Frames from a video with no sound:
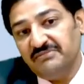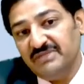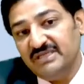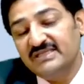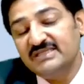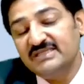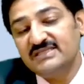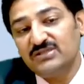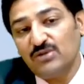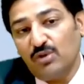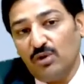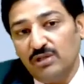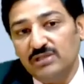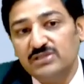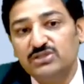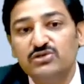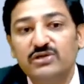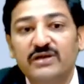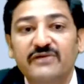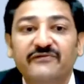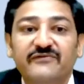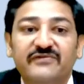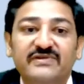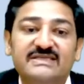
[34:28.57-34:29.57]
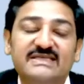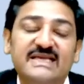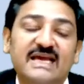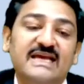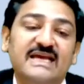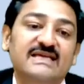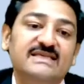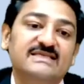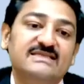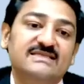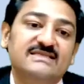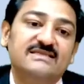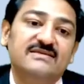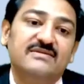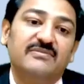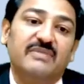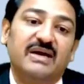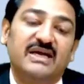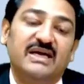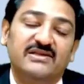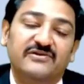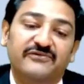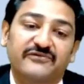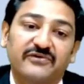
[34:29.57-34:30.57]
it is also emphasized
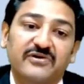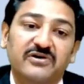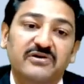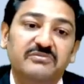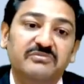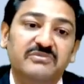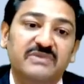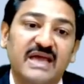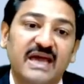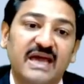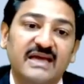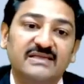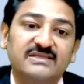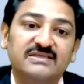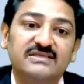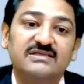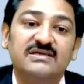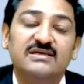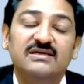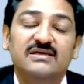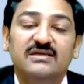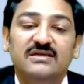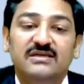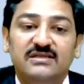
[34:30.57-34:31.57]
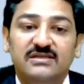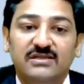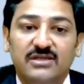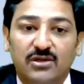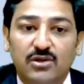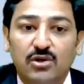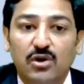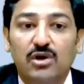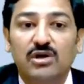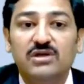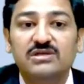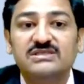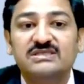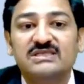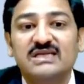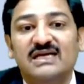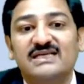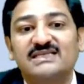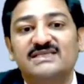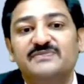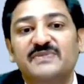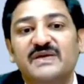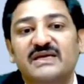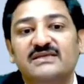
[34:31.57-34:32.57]
by the firm that the cost
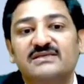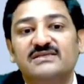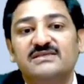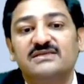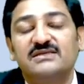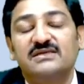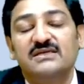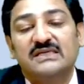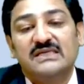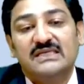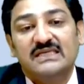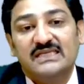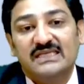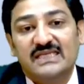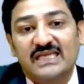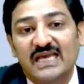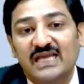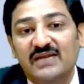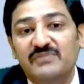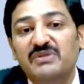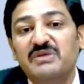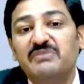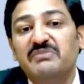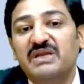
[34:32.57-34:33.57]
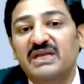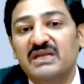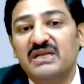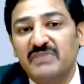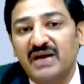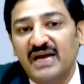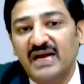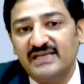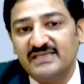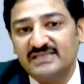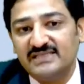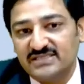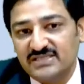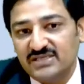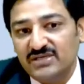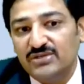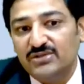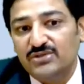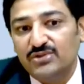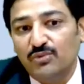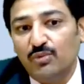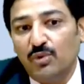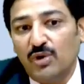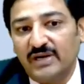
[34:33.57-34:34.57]
aspect can be minimized
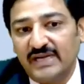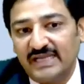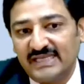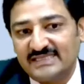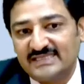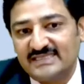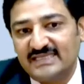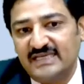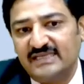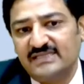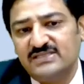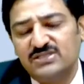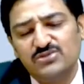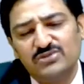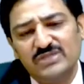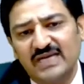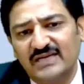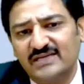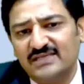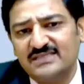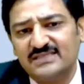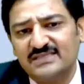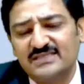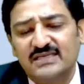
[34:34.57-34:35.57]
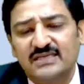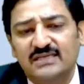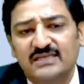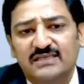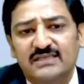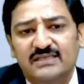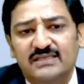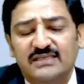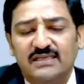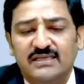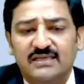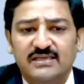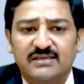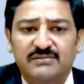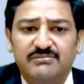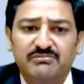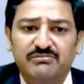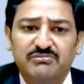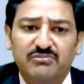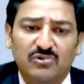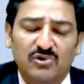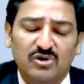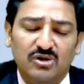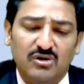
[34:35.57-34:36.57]
to what extent. So that is uh,
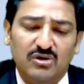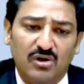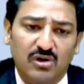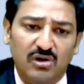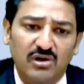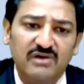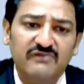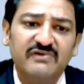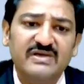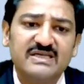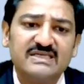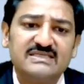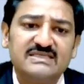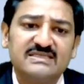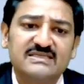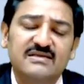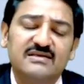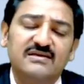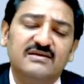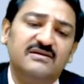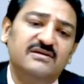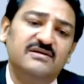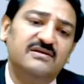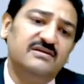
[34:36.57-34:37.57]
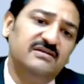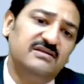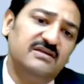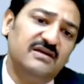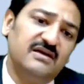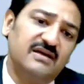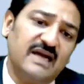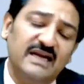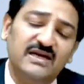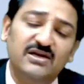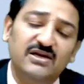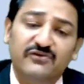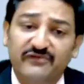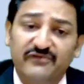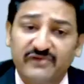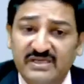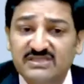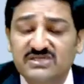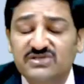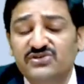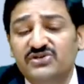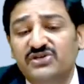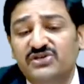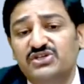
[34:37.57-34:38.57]
always the kind of
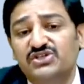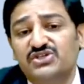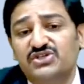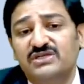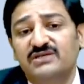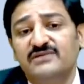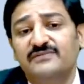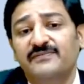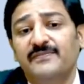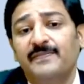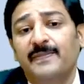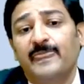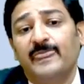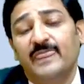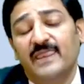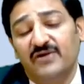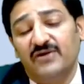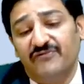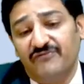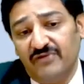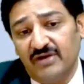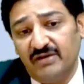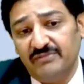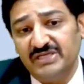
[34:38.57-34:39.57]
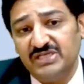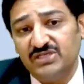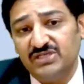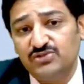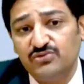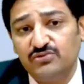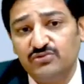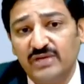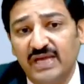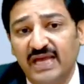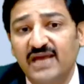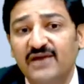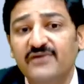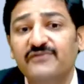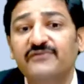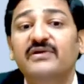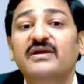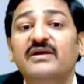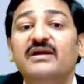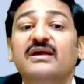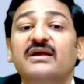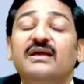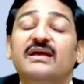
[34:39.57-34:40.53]
consideration the firm need to have.